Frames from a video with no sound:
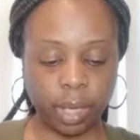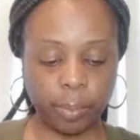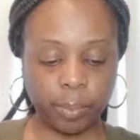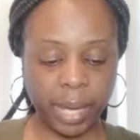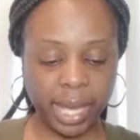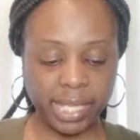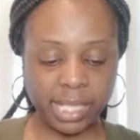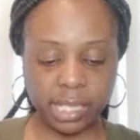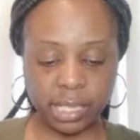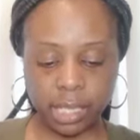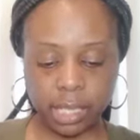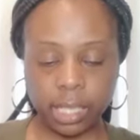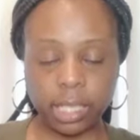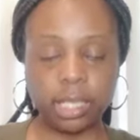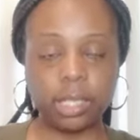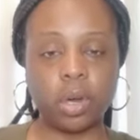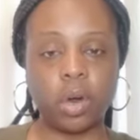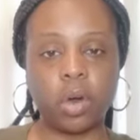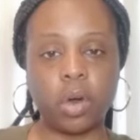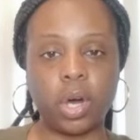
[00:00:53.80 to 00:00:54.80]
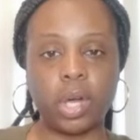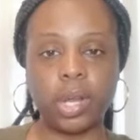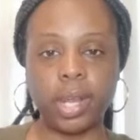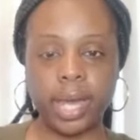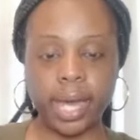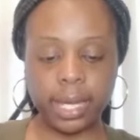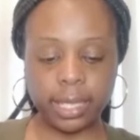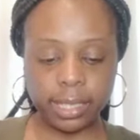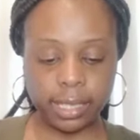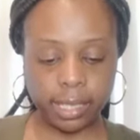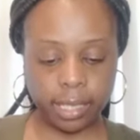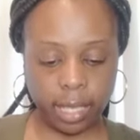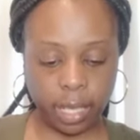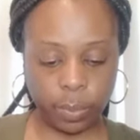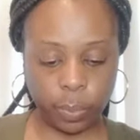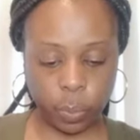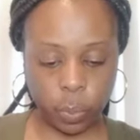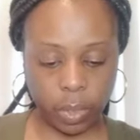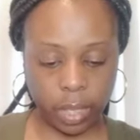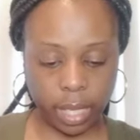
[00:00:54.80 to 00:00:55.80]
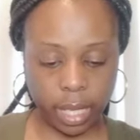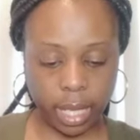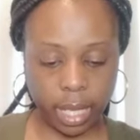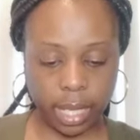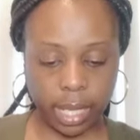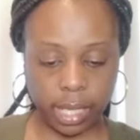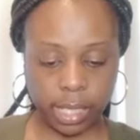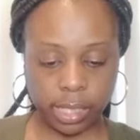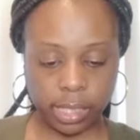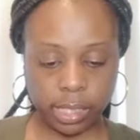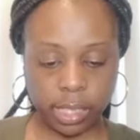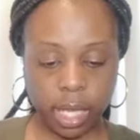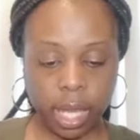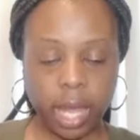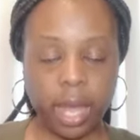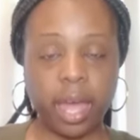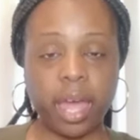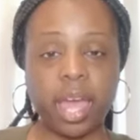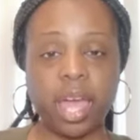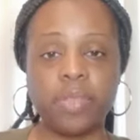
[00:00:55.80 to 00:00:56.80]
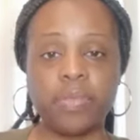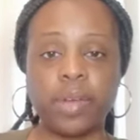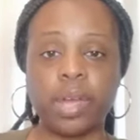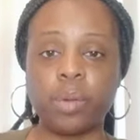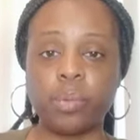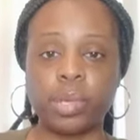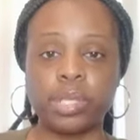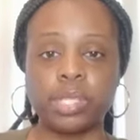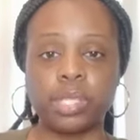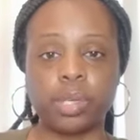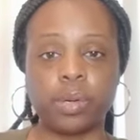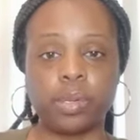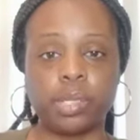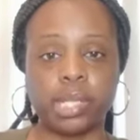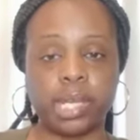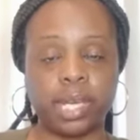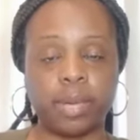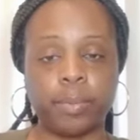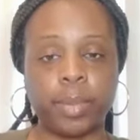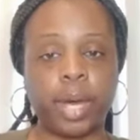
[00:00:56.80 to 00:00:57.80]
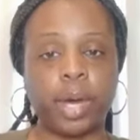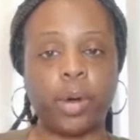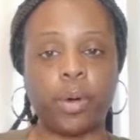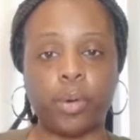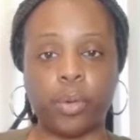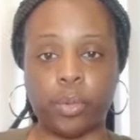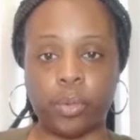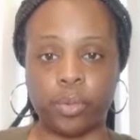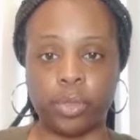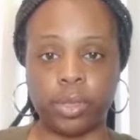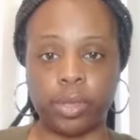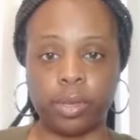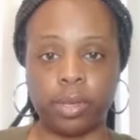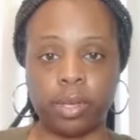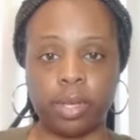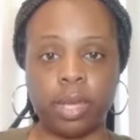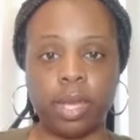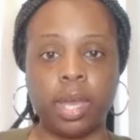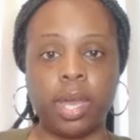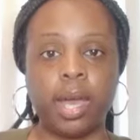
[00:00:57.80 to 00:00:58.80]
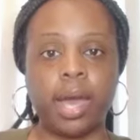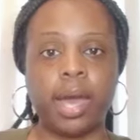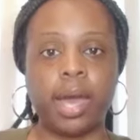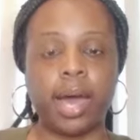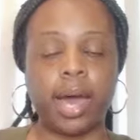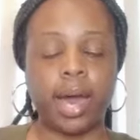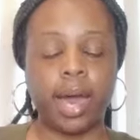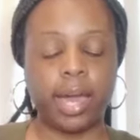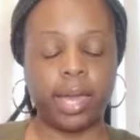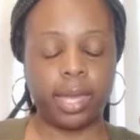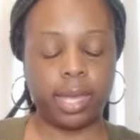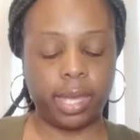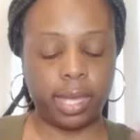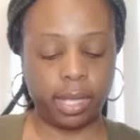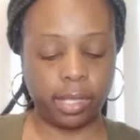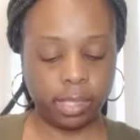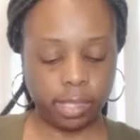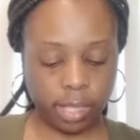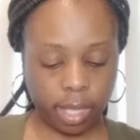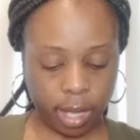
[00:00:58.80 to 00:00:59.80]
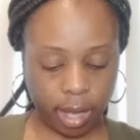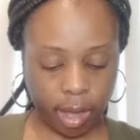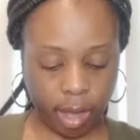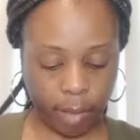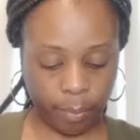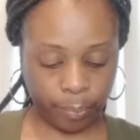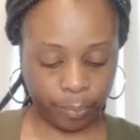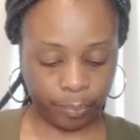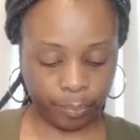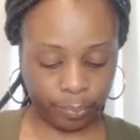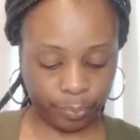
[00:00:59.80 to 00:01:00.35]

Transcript: basically all I did was, after I went to go take my oath, I end up